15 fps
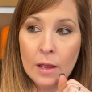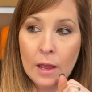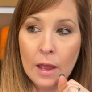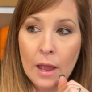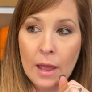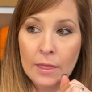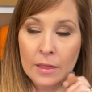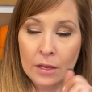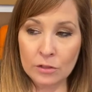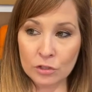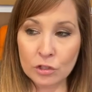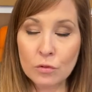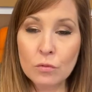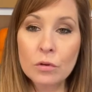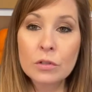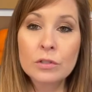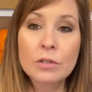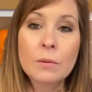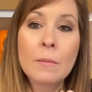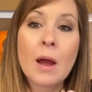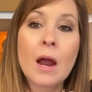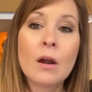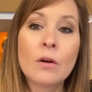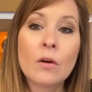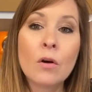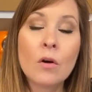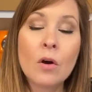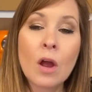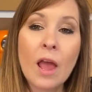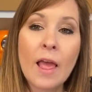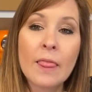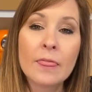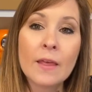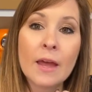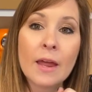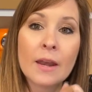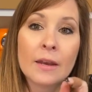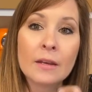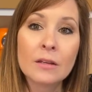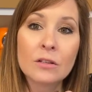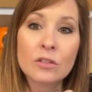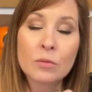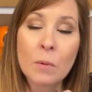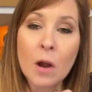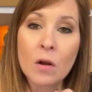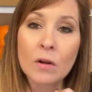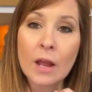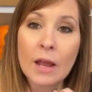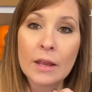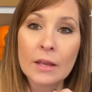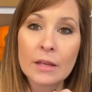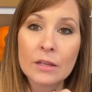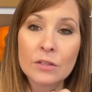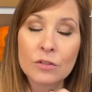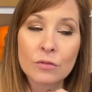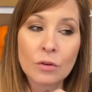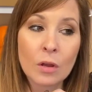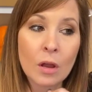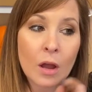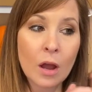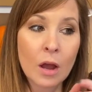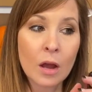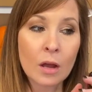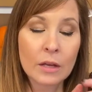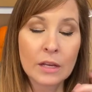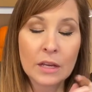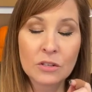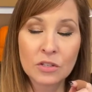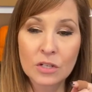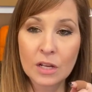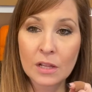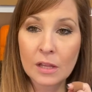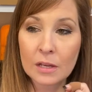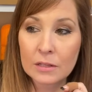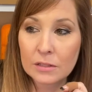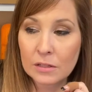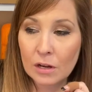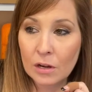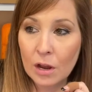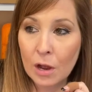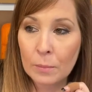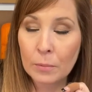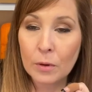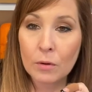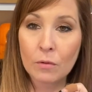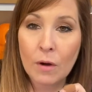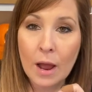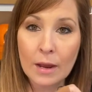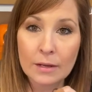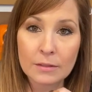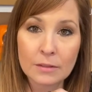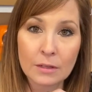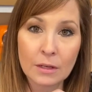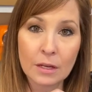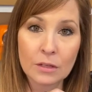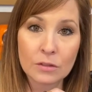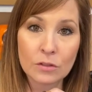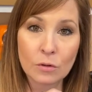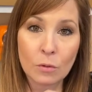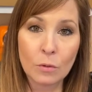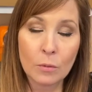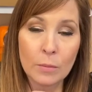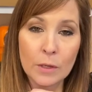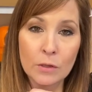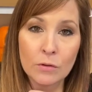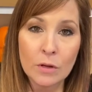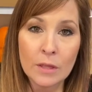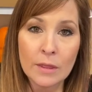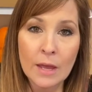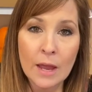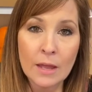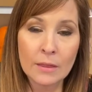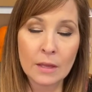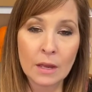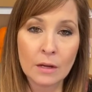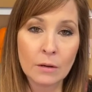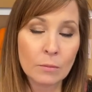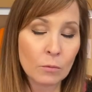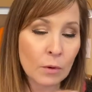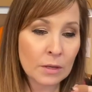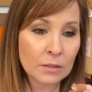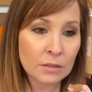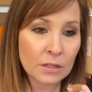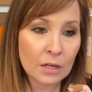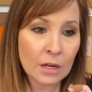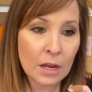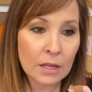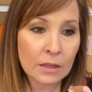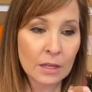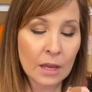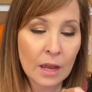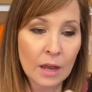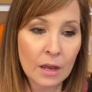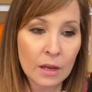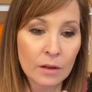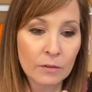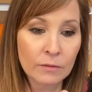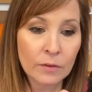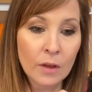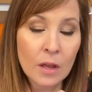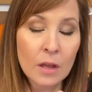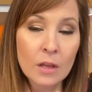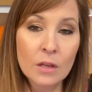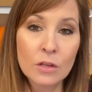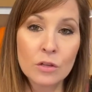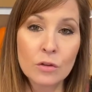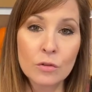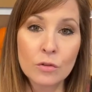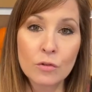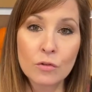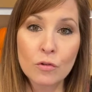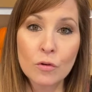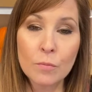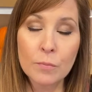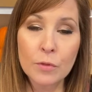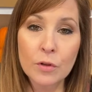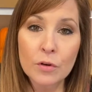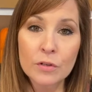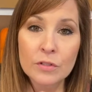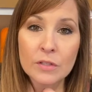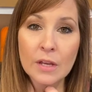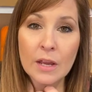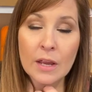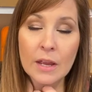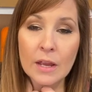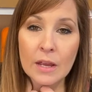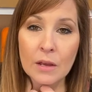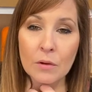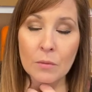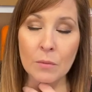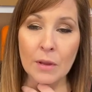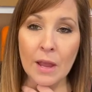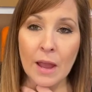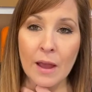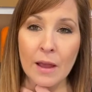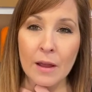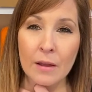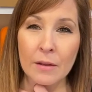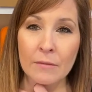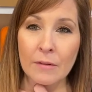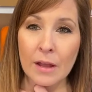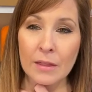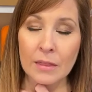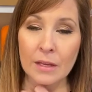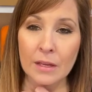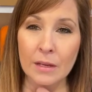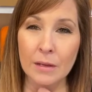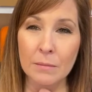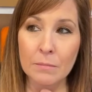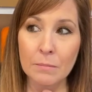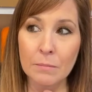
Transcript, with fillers: And then school tomorrow, and then tomorrow night is uh, Gage and Eli start up with Rockets again, so we'll be doing that. And then Wednesday night they have youth group. Thursday we have, I think,